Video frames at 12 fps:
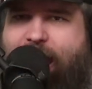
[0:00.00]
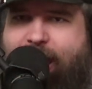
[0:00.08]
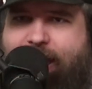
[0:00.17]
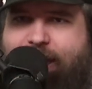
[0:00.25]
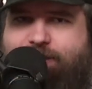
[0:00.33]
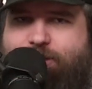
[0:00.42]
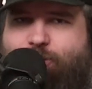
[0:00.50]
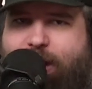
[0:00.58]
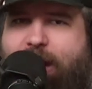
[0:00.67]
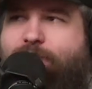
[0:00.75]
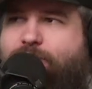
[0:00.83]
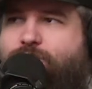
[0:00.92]
has
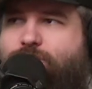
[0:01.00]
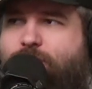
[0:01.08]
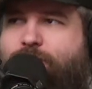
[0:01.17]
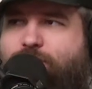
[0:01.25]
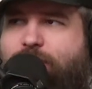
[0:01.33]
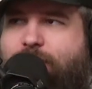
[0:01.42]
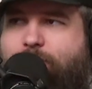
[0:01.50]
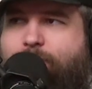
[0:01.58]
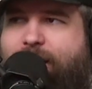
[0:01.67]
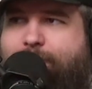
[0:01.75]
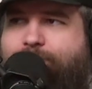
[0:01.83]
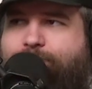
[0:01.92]
creative control over James
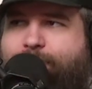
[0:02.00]
Bond.